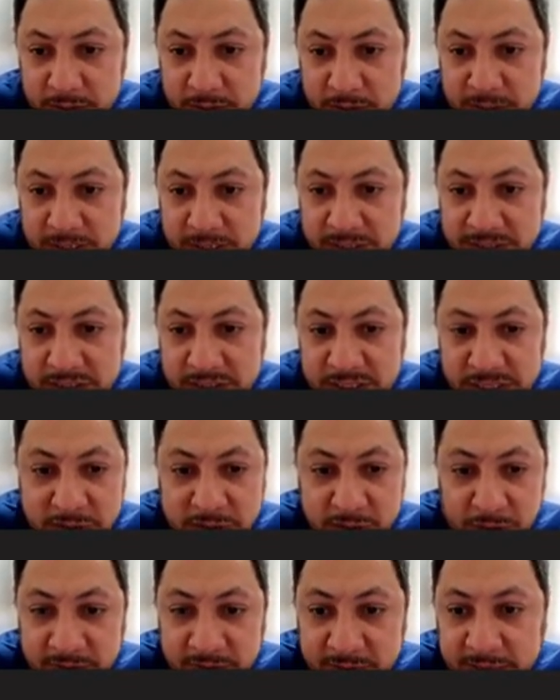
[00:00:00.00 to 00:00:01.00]
the existence
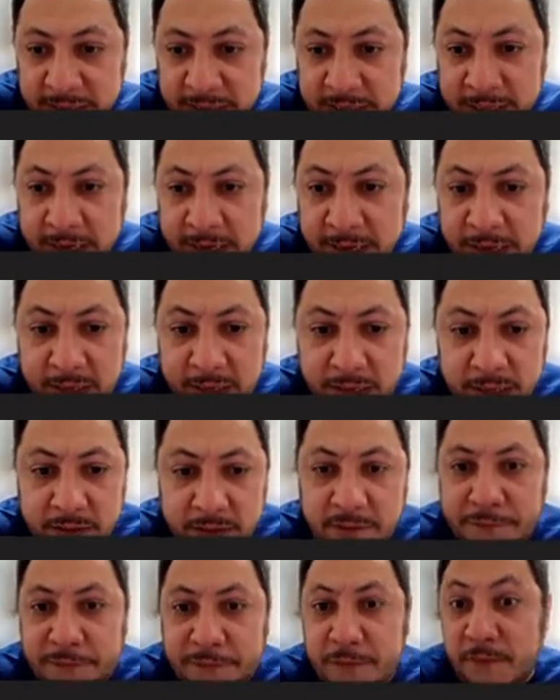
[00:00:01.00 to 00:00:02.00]
of an analytic
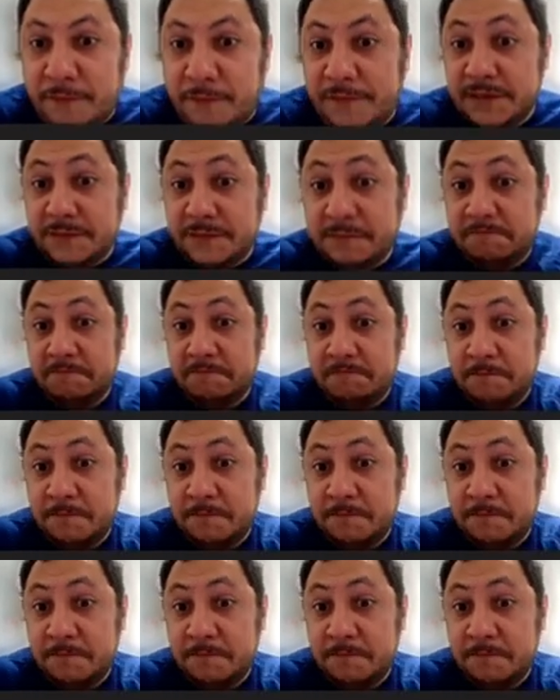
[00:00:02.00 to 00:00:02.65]
diffeomorphism.